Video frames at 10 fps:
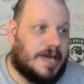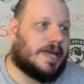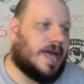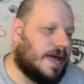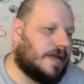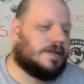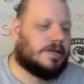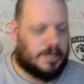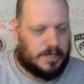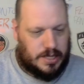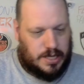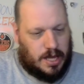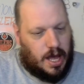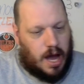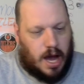again.
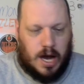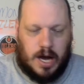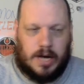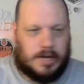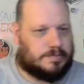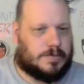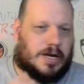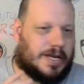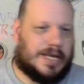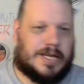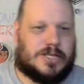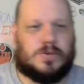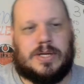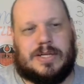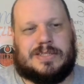Uh, I'm not going to get into
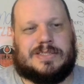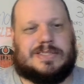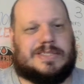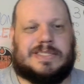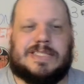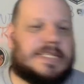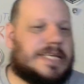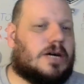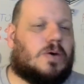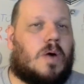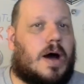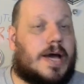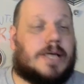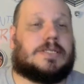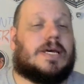it
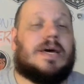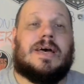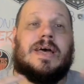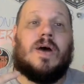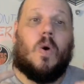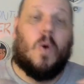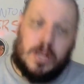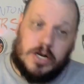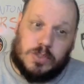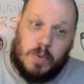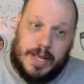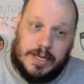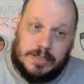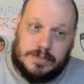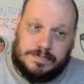detail-wise. Oilers win.
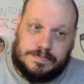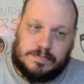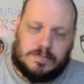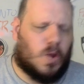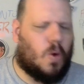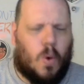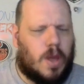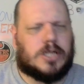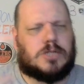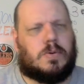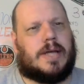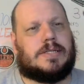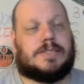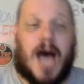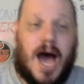Oilers win.
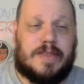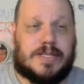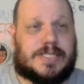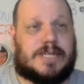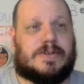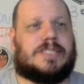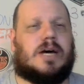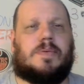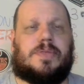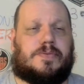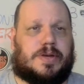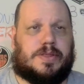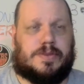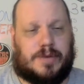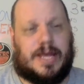Tie the series up
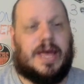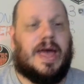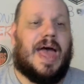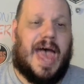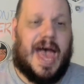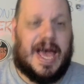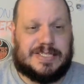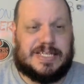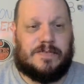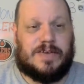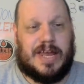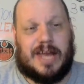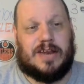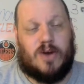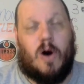3-3 as if you
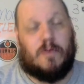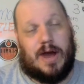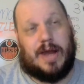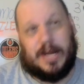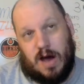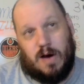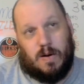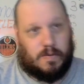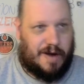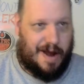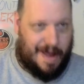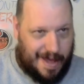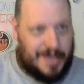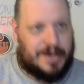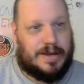didn't already know, right?